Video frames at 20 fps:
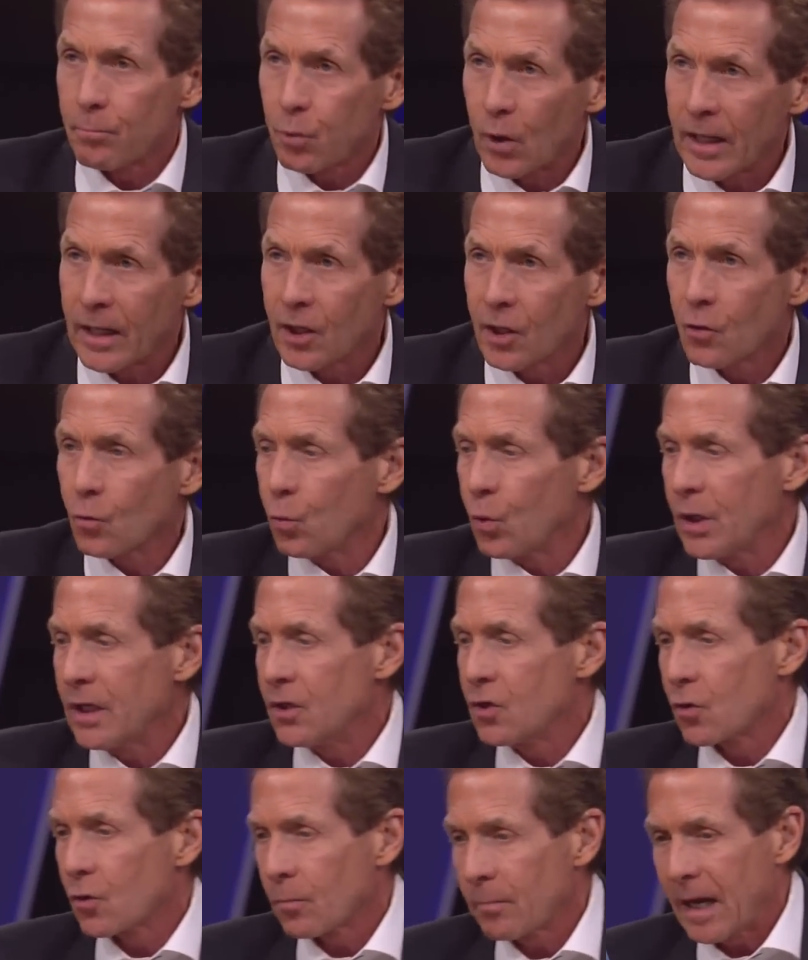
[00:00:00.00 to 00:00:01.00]
Brandon
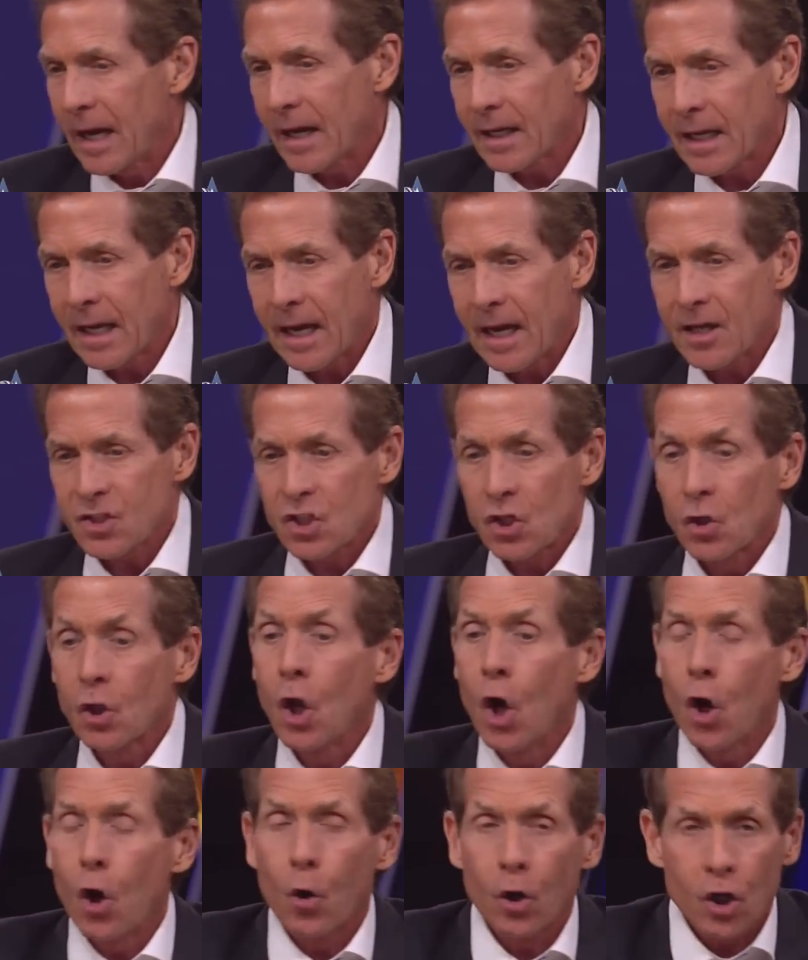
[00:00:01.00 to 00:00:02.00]
Weeden or Matt Castle
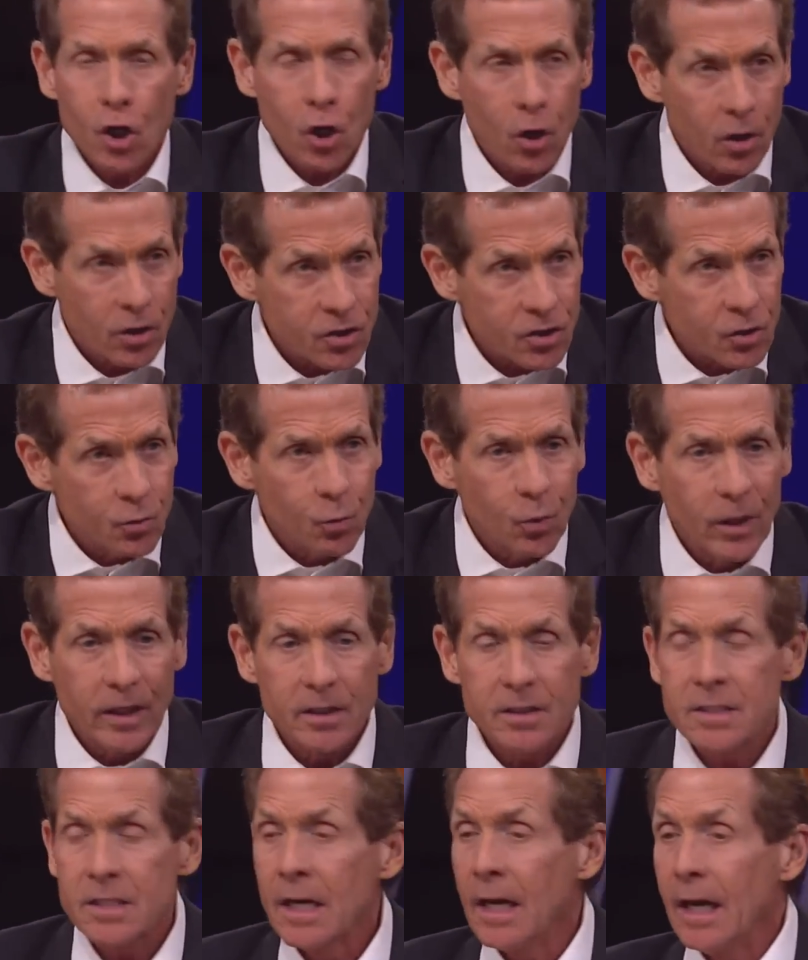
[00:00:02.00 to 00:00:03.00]
or Carson
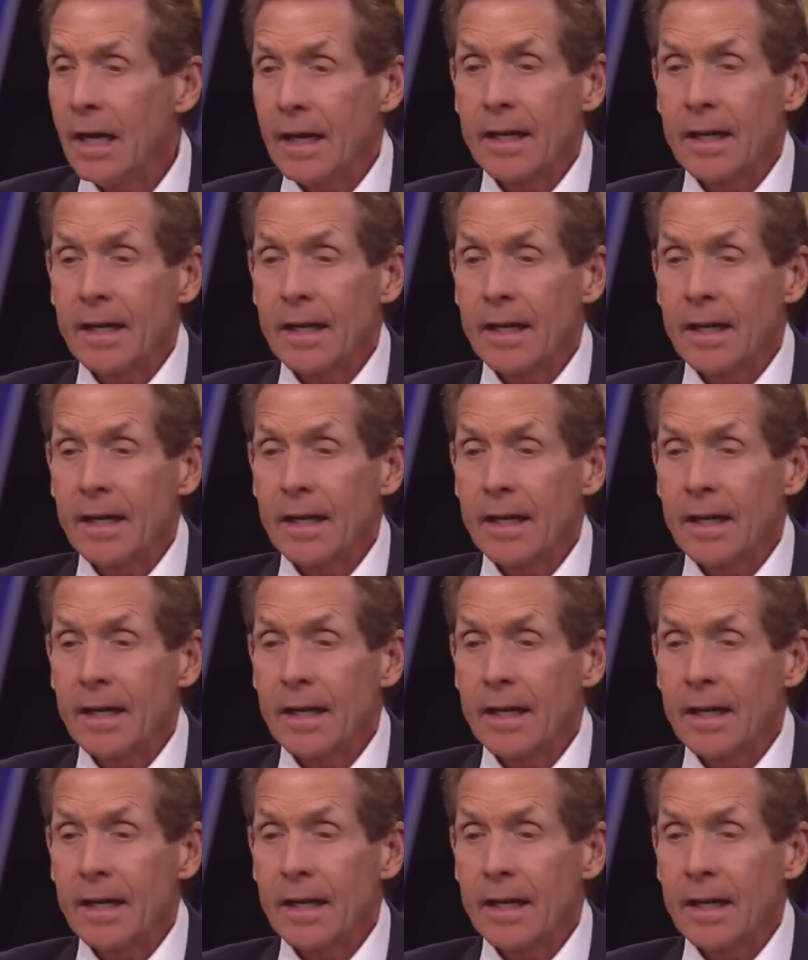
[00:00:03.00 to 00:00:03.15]
Wentz.